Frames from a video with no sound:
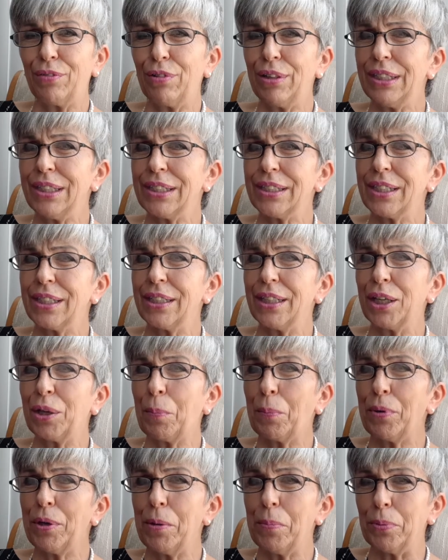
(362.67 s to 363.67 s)
really studying
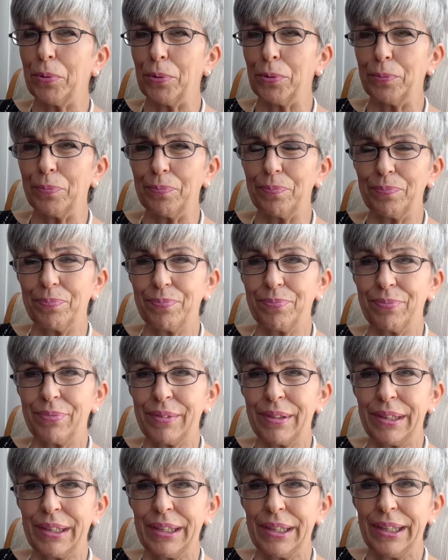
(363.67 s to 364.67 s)
people.
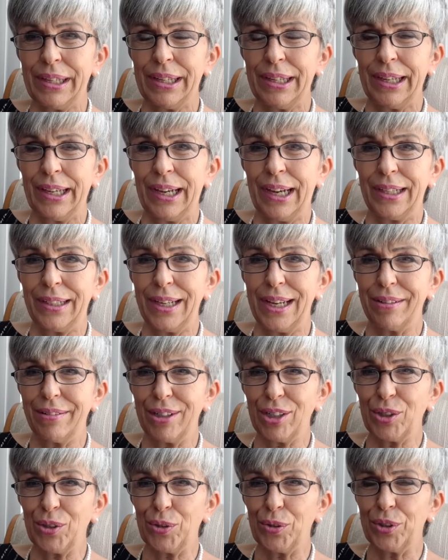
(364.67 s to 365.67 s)
And there I
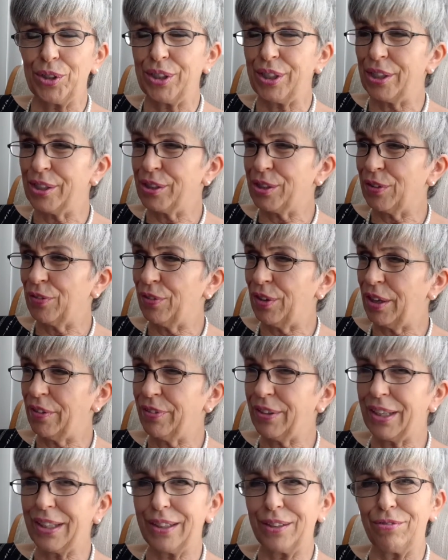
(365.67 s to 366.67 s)
saw the dance of life
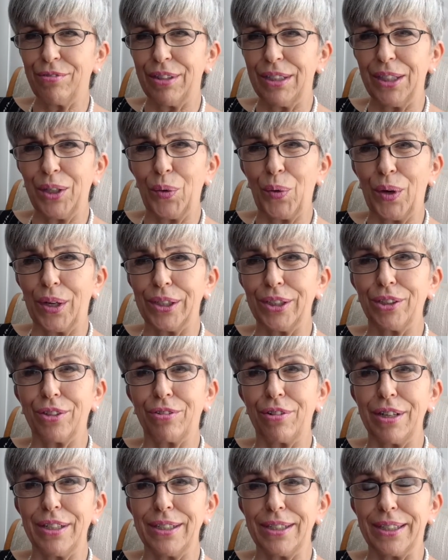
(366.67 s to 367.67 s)
getting really quite
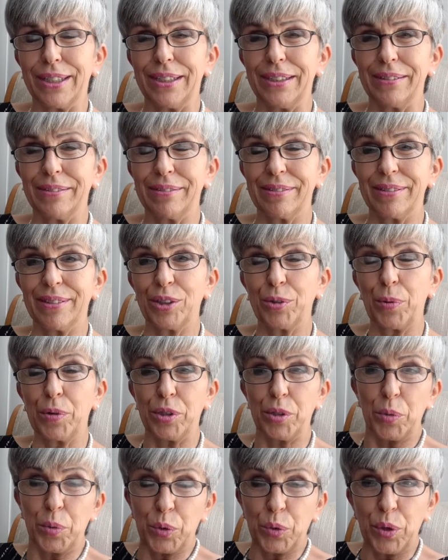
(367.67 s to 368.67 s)
crazy,
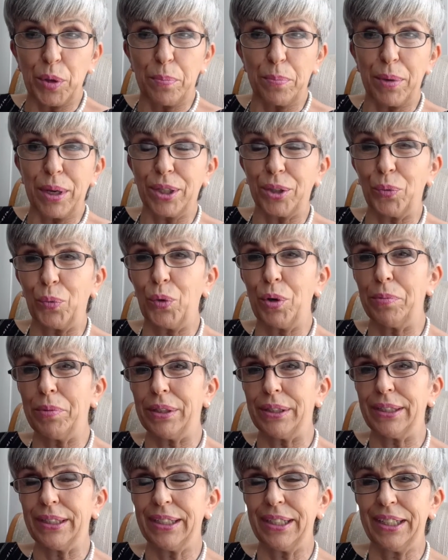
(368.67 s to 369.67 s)
especially between men and
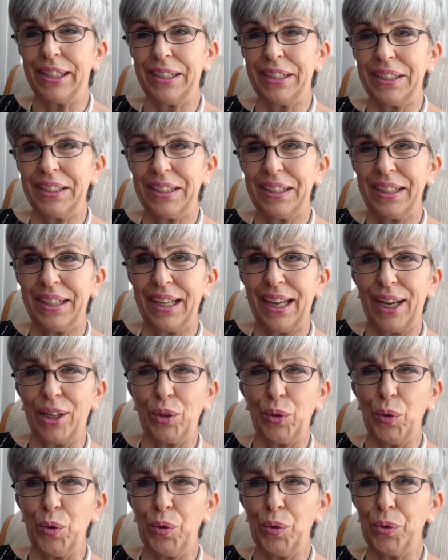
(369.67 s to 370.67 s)
women, and
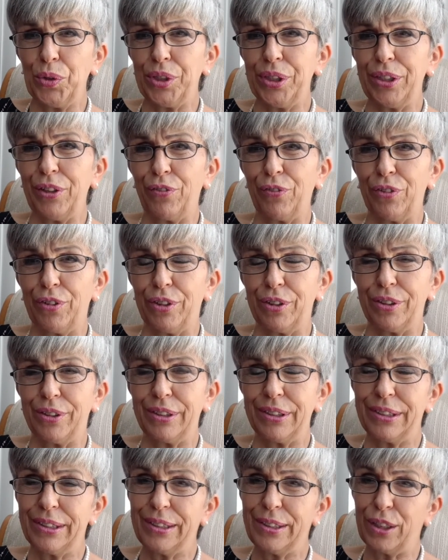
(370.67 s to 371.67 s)
all the different
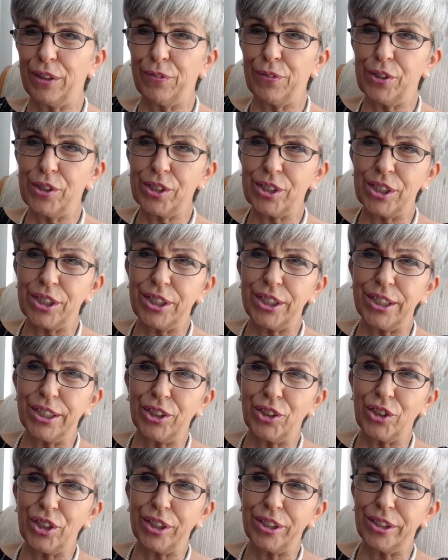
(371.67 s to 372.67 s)
diversity
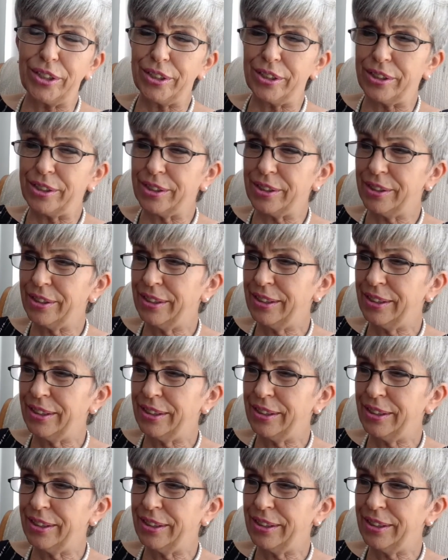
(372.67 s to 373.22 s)
agendas.